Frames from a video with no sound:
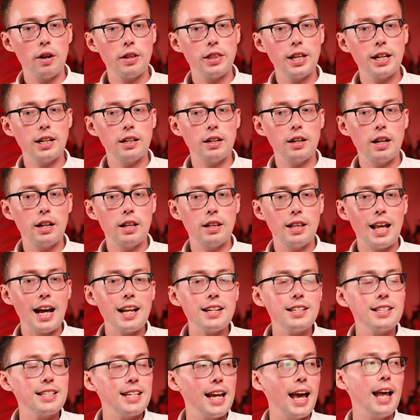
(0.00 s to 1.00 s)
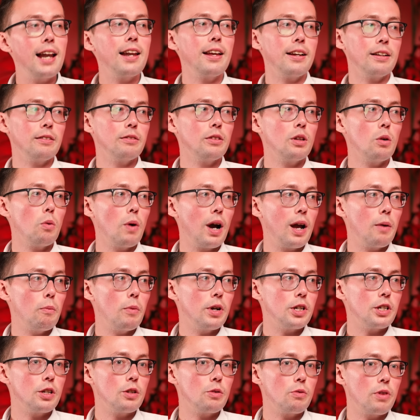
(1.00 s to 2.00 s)
I think that's telling, the way in
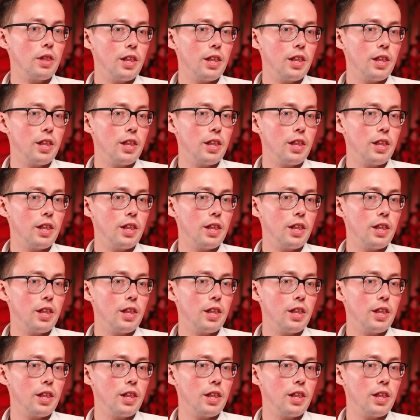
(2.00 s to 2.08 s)
which is